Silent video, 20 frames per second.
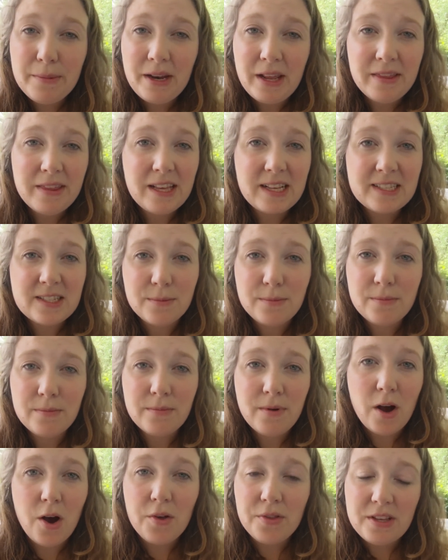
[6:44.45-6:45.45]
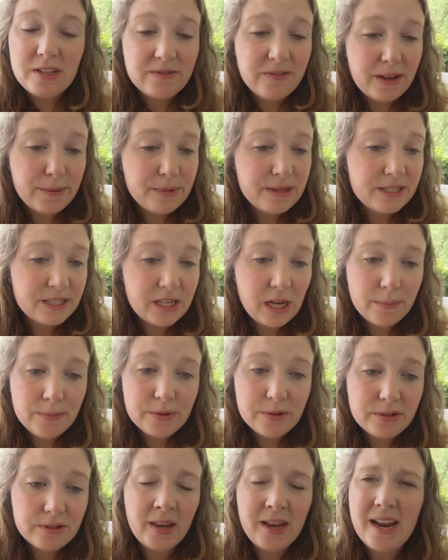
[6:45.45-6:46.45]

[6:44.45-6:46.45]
many things from all these families and couples,